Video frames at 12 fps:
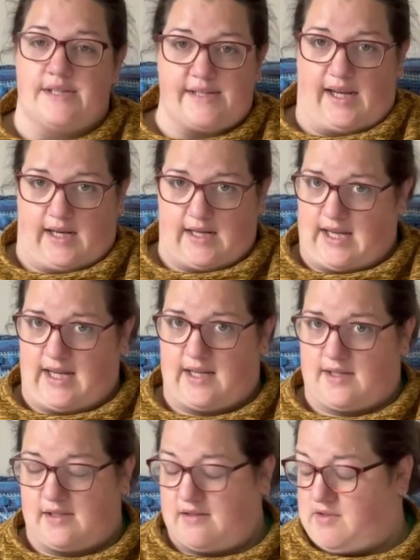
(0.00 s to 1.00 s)
second
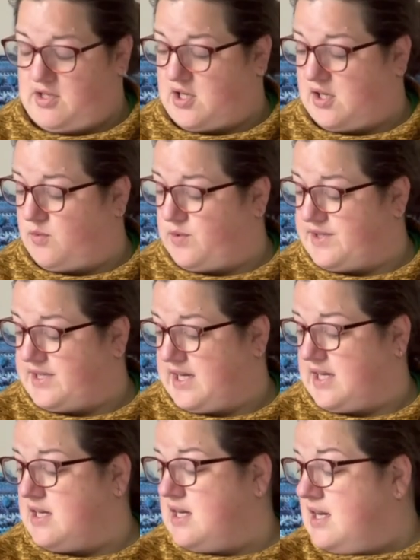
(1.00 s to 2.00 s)
cakes of each colour, we'll see.